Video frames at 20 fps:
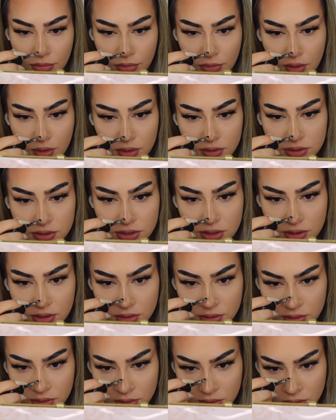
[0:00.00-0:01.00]
concealer
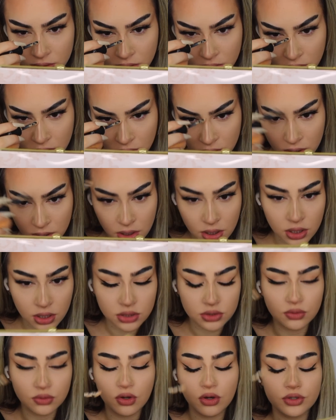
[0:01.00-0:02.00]

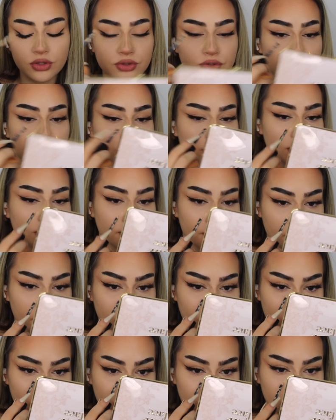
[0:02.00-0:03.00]
to contour.
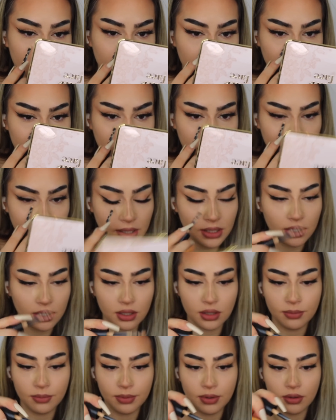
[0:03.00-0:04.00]
I'm also gonna apply a
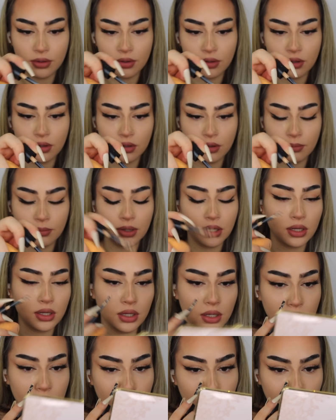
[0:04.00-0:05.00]
little bit on my
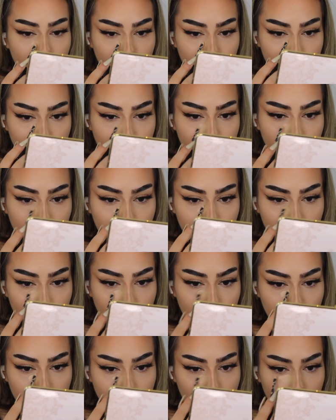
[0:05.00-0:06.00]
eyes because
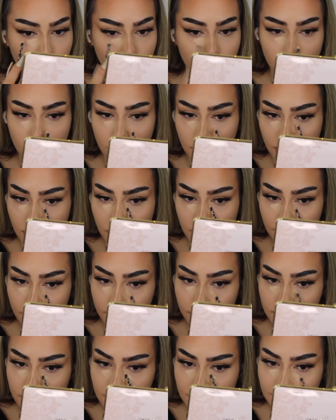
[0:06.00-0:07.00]
then
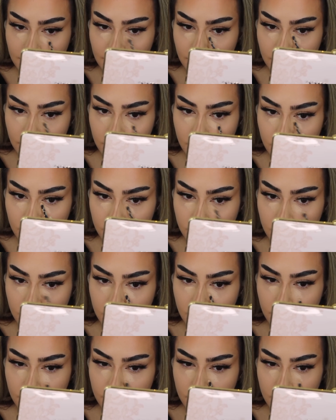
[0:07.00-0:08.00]
these under
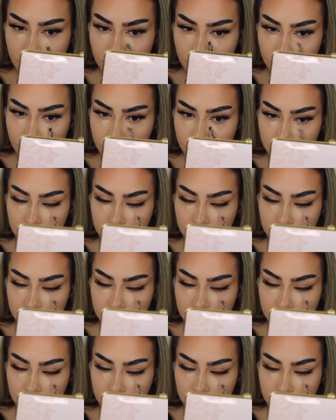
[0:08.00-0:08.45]
eye bags.